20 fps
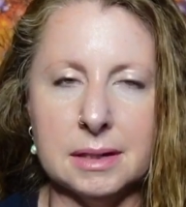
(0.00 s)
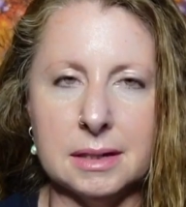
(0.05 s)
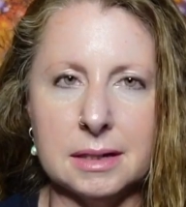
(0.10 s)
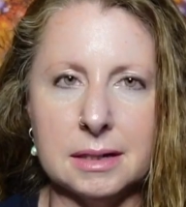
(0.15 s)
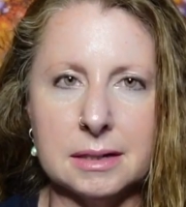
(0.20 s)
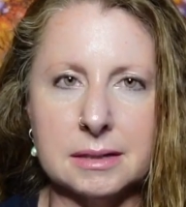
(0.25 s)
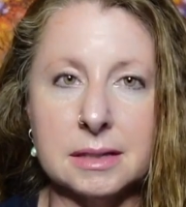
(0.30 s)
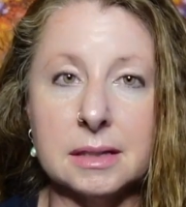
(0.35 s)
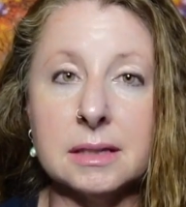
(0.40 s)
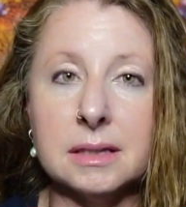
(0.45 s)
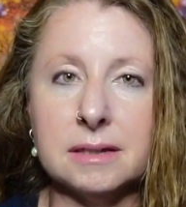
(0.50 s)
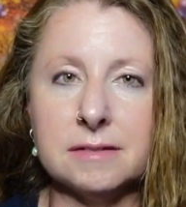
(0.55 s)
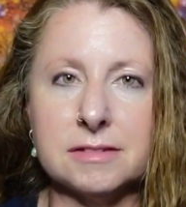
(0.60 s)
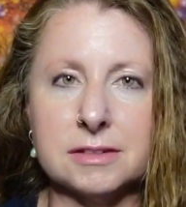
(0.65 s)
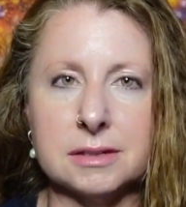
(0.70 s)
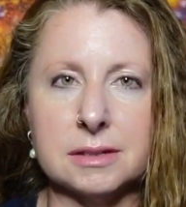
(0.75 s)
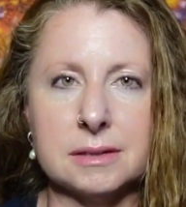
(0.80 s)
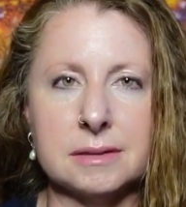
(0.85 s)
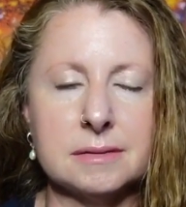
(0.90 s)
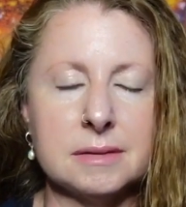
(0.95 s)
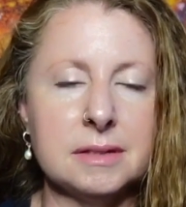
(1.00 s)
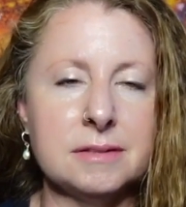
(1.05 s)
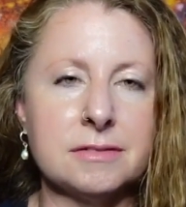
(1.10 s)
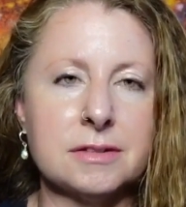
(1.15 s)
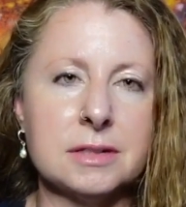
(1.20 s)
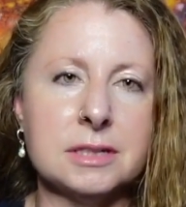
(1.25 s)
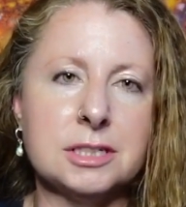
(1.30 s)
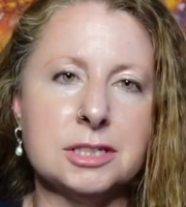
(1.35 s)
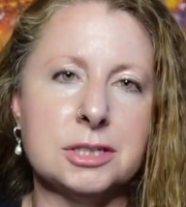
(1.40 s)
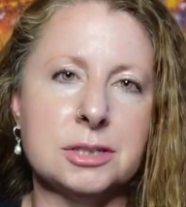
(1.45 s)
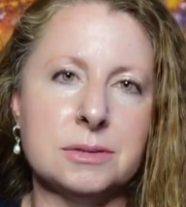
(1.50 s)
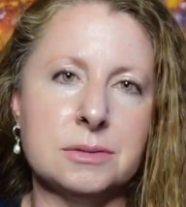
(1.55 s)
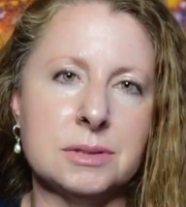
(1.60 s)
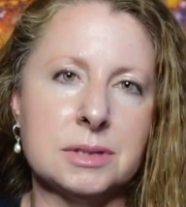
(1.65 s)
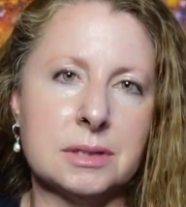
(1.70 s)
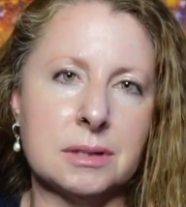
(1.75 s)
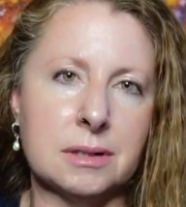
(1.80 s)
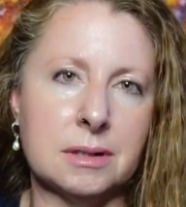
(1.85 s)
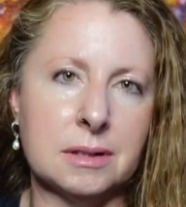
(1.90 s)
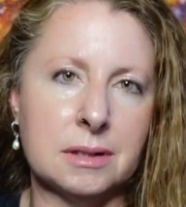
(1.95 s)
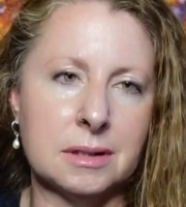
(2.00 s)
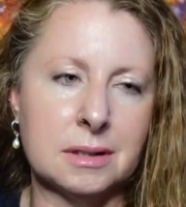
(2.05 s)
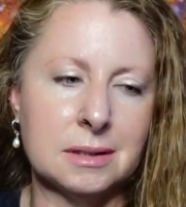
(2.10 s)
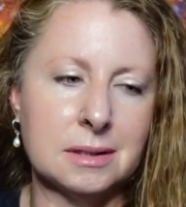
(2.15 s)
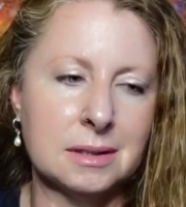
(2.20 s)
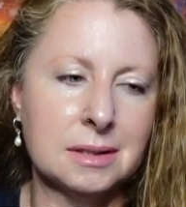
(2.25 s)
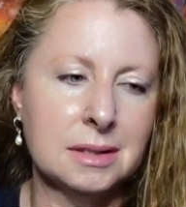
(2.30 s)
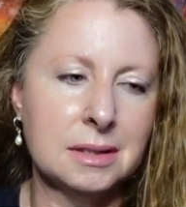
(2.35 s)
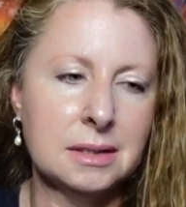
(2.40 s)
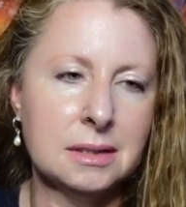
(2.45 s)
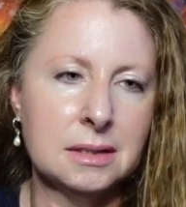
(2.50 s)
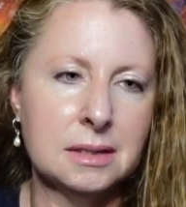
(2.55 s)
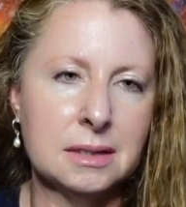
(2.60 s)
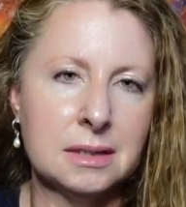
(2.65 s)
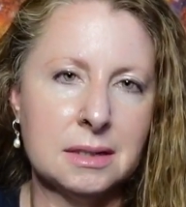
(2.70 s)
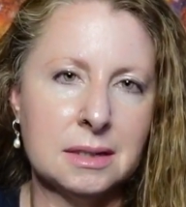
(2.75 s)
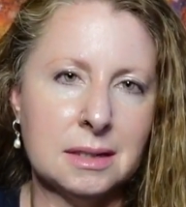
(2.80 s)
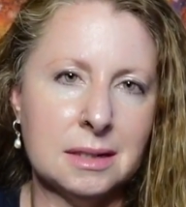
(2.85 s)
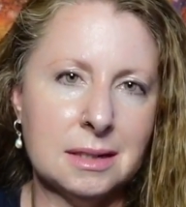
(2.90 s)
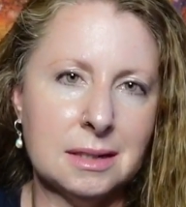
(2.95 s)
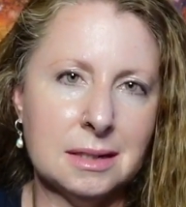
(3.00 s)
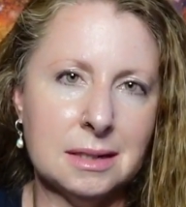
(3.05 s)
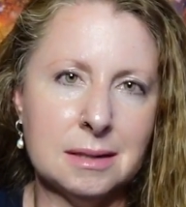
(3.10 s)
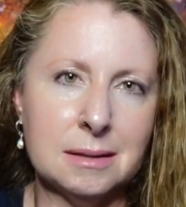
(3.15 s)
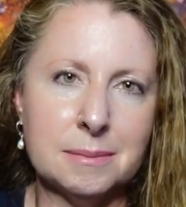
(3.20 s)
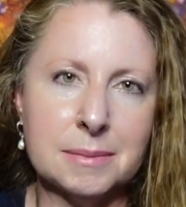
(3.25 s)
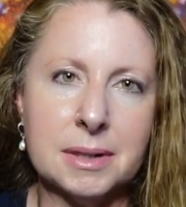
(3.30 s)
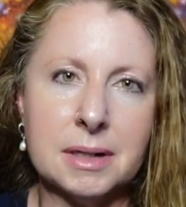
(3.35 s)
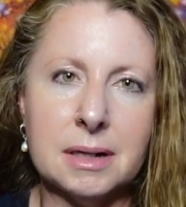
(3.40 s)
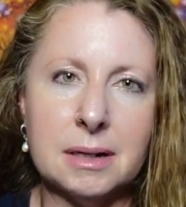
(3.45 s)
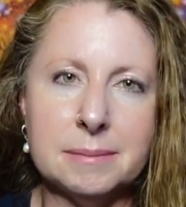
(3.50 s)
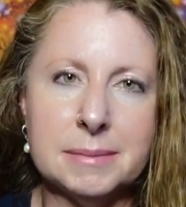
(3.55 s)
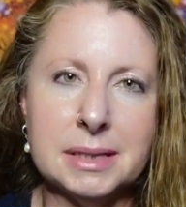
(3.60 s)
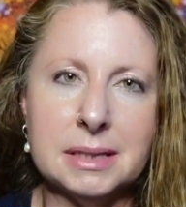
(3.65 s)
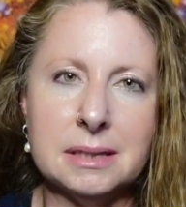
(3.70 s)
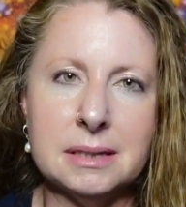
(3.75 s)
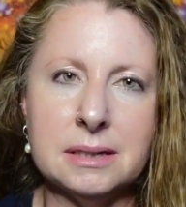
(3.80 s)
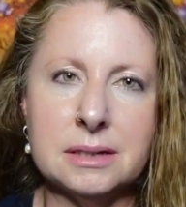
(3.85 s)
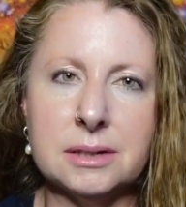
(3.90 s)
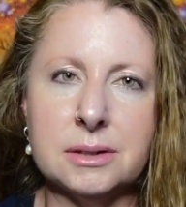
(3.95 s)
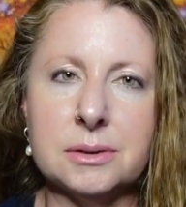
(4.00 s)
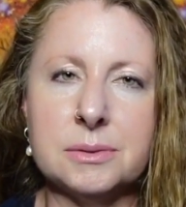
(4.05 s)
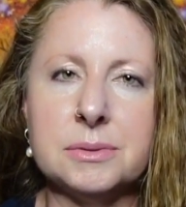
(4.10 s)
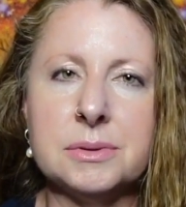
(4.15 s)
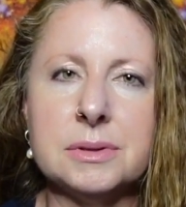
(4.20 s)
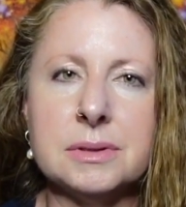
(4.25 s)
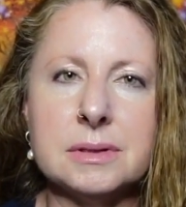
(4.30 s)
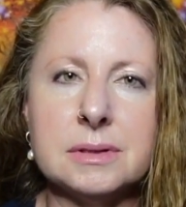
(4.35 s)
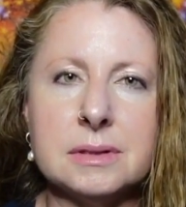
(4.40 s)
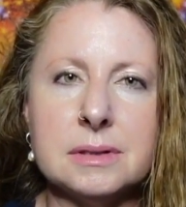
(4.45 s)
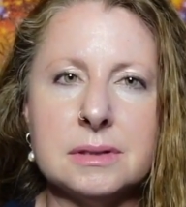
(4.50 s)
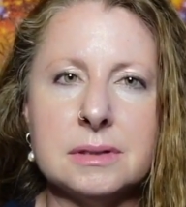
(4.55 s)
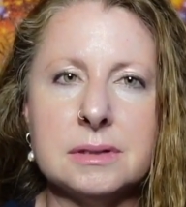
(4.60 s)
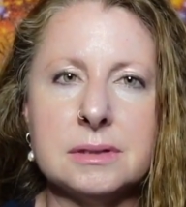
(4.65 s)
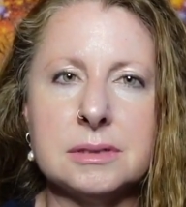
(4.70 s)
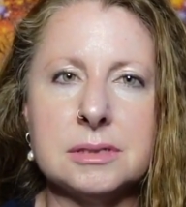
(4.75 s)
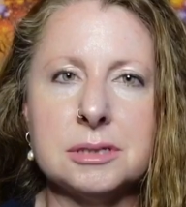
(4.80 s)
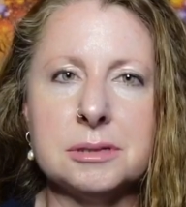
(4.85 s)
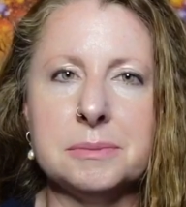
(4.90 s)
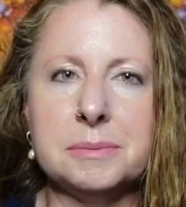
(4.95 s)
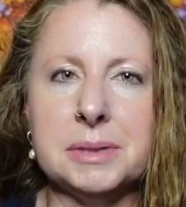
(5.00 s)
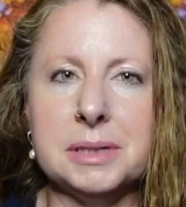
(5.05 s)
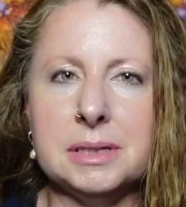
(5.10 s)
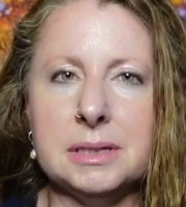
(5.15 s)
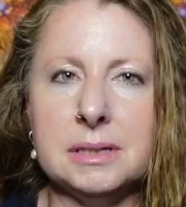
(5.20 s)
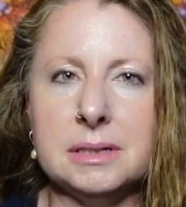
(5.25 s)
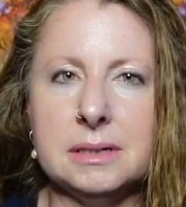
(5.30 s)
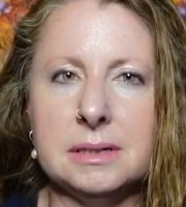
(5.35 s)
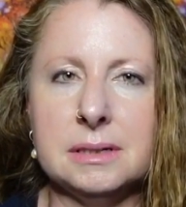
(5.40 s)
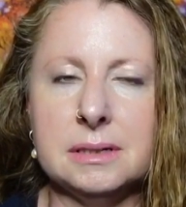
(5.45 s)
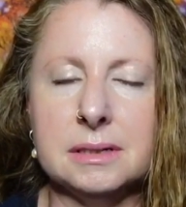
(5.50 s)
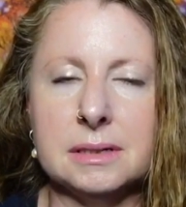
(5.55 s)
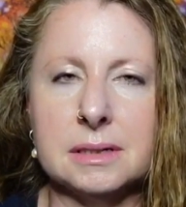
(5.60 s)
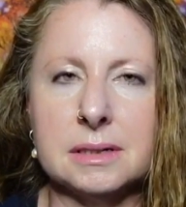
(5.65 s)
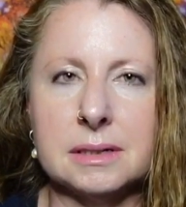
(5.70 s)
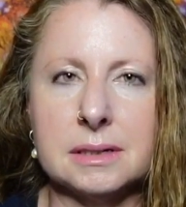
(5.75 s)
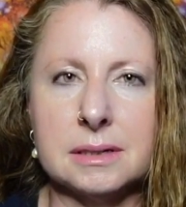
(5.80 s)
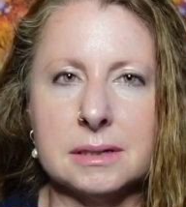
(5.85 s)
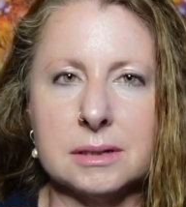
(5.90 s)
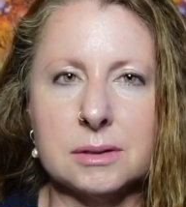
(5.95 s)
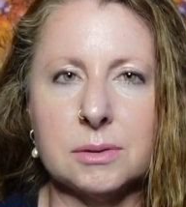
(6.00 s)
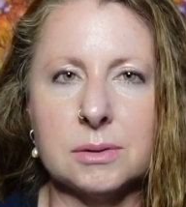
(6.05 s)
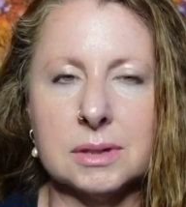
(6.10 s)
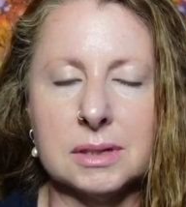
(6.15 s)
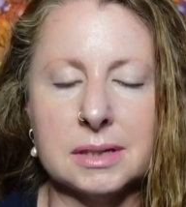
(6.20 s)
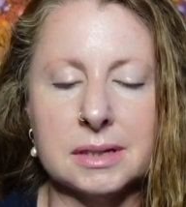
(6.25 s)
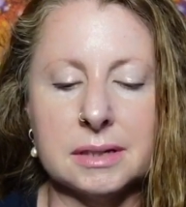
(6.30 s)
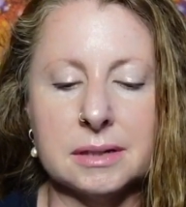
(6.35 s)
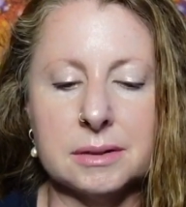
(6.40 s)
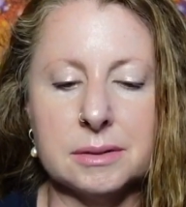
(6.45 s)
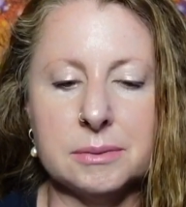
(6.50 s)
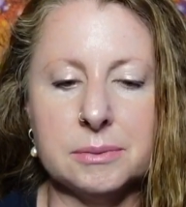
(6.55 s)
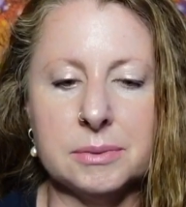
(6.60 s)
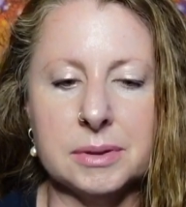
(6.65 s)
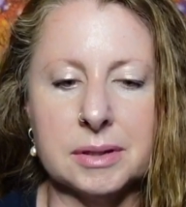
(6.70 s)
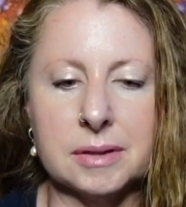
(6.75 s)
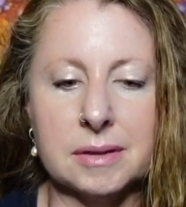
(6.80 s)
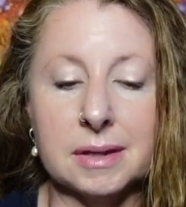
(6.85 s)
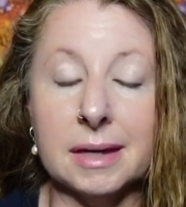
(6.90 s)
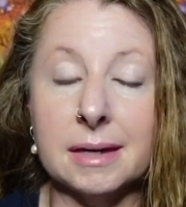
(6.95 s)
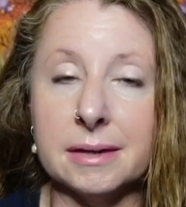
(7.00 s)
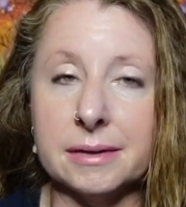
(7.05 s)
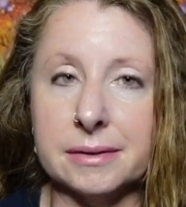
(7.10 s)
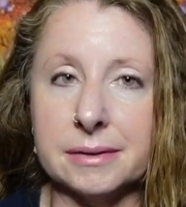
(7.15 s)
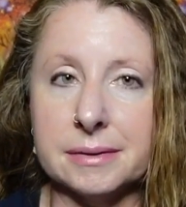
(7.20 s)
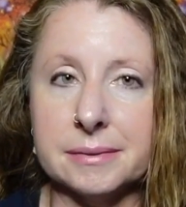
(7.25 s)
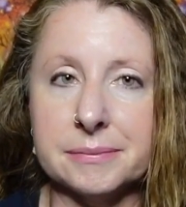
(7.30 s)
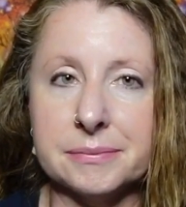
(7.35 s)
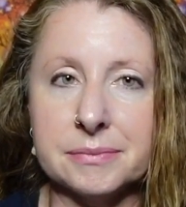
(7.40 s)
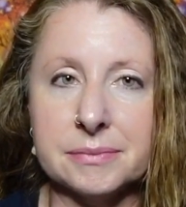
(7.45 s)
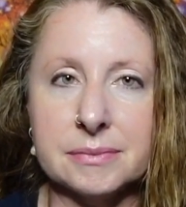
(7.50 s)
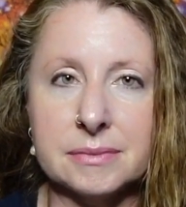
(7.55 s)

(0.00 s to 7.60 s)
the liver issues are commonly known to be correlated with anger.